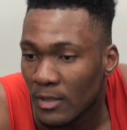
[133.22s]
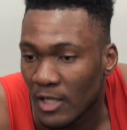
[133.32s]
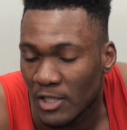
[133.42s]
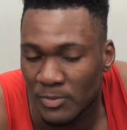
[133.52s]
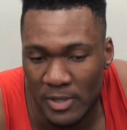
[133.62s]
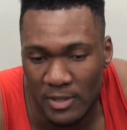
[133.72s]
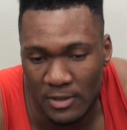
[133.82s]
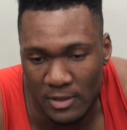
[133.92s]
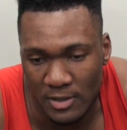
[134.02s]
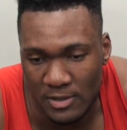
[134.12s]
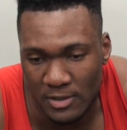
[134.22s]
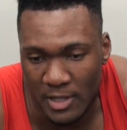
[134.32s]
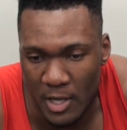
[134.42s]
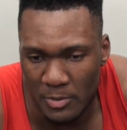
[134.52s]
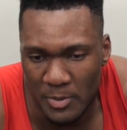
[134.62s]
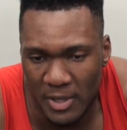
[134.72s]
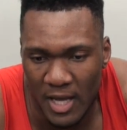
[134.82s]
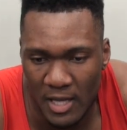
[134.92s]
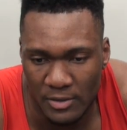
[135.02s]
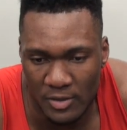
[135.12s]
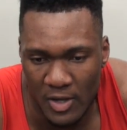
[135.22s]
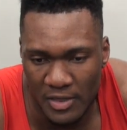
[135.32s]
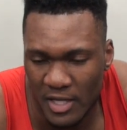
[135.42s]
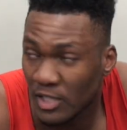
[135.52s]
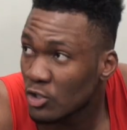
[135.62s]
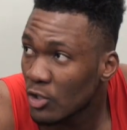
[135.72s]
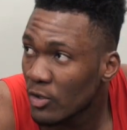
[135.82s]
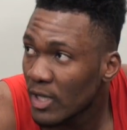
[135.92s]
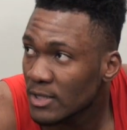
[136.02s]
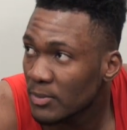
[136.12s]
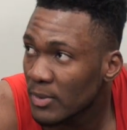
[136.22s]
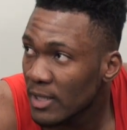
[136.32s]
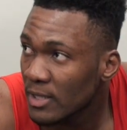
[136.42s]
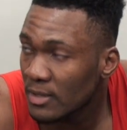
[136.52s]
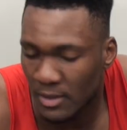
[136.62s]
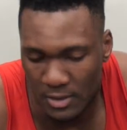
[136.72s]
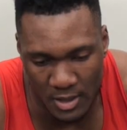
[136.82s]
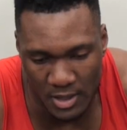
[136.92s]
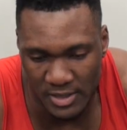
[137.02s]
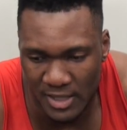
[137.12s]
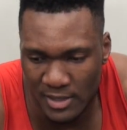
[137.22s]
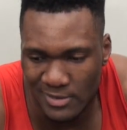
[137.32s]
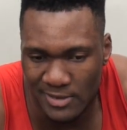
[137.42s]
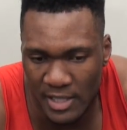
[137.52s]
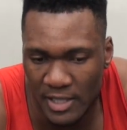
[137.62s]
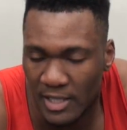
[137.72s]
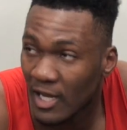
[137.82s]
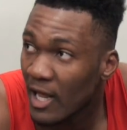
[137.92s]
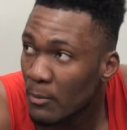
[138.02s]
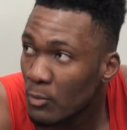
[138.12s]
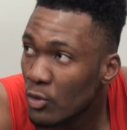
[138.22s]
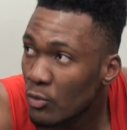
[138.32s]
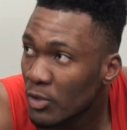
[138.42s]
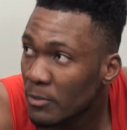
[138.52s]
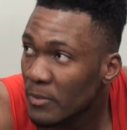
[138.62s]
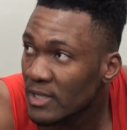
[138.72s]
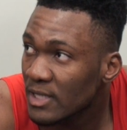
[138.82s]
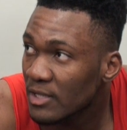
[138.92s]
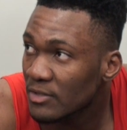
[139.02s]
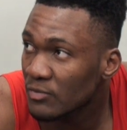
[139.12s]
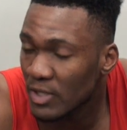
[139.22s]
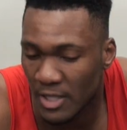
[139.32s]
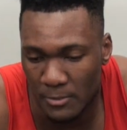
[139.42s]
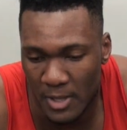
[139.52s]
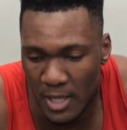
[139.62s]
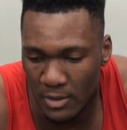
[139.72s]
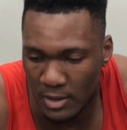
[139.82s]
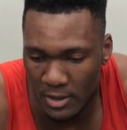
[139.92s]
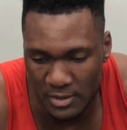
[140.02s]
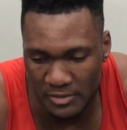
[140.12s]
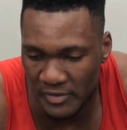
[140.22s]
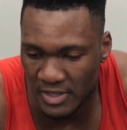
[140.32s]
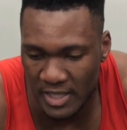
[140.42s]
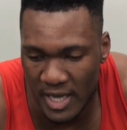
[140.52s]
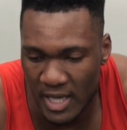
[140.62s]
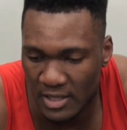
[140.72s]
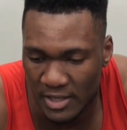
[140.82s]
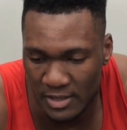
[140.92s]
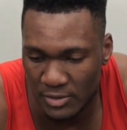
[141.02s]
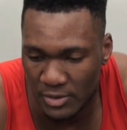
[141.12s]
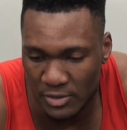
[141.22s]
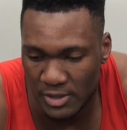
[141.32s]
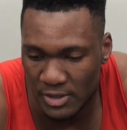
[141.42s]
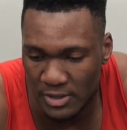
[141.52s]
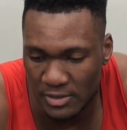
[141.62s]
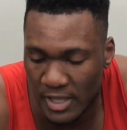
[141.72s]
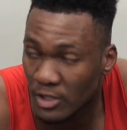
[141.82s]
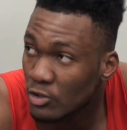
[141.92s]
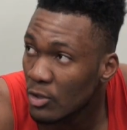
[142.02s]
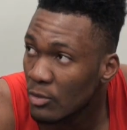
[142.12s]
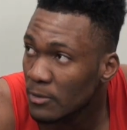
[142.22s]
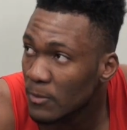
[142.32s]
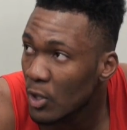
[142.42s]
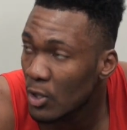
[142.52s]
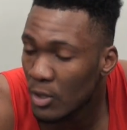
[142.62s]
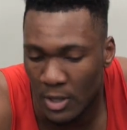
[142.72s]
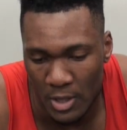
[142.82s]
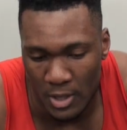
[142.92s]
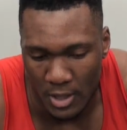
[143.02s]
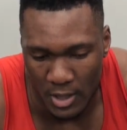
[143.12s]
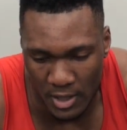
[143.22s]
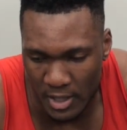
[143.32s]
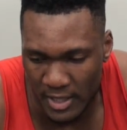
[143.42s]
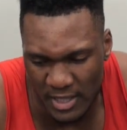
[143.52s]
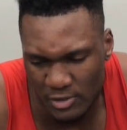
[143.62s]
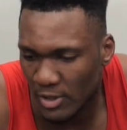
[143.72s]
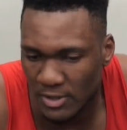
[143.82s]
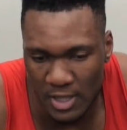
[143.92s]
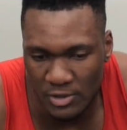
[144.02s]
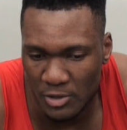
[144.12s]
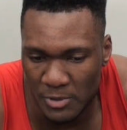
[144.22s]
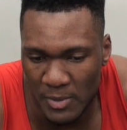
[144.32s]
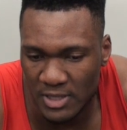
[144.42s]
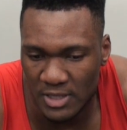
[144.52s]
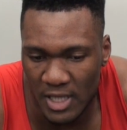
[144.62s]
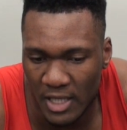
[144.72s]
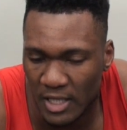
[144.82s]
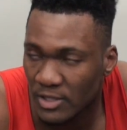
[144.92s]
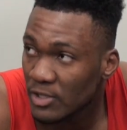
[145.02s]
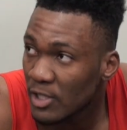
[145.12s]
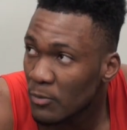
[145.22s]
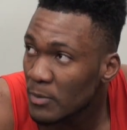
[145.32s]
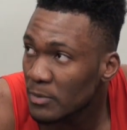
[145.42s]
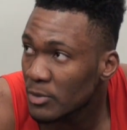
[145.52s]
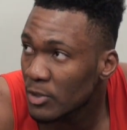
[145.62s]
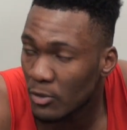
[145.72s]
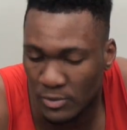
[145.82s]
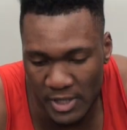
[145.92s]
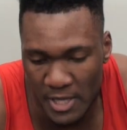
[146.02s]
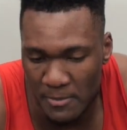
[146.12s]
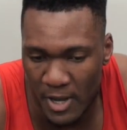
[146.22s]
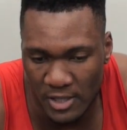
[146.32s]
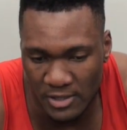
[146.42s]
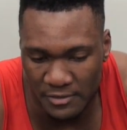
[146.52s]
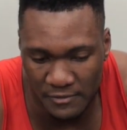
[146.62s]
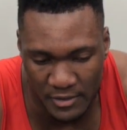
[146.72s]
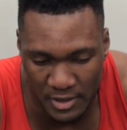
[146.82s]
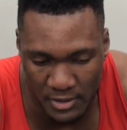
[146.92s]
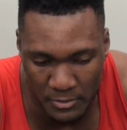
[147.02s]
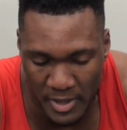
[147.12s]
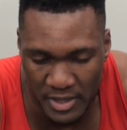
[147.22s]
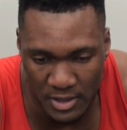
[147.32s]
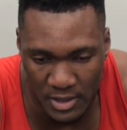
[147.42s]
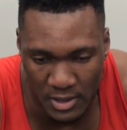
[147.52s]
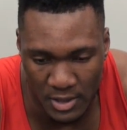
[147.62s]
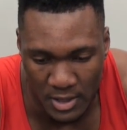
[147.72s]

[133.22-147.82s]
It helped him a lot. You know, I think he's growing as a player. He's understanding a lot more what the Big Ten is really about, the physicality, and, you know, just staying strong with the ball. And I try to talk to him as much as I can, just help him, you know, staying positive and mentally.